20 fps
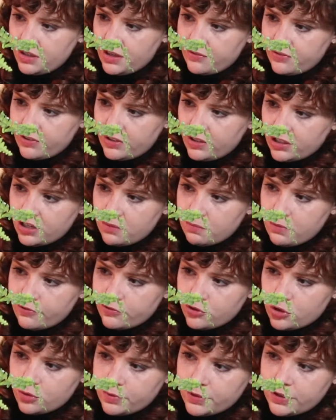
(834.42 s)
I feel like I'm off
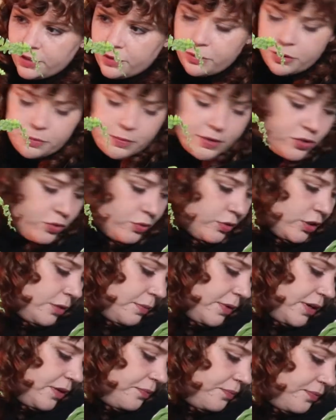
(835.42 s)
topic. What am I talking
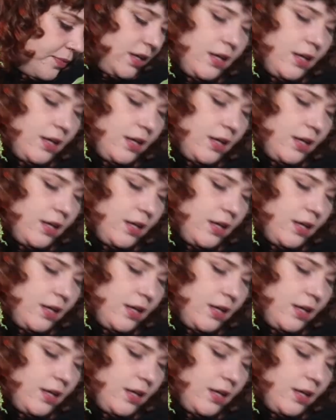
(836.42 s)
about?